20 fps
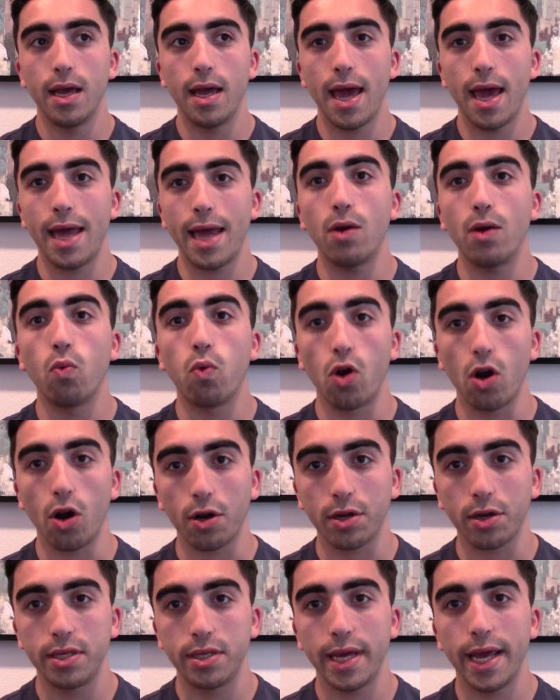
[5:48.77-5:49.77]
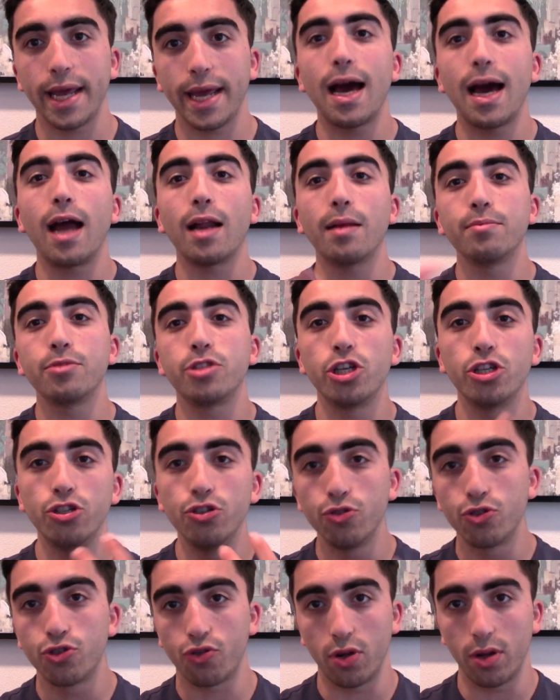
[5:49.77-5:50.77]
And it worked. It got him to
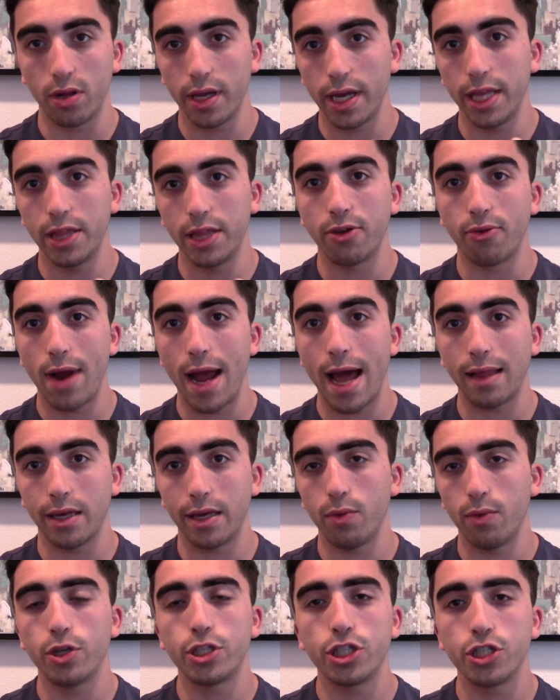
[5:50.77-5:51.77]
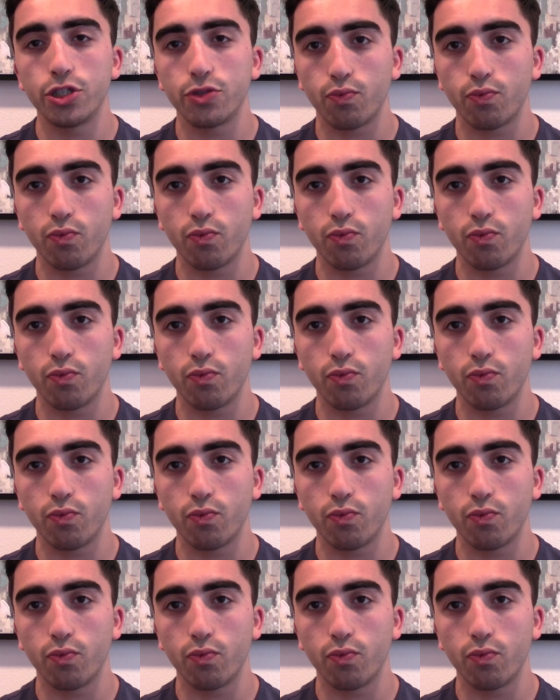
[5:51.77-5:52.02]
neutral in the rally, which is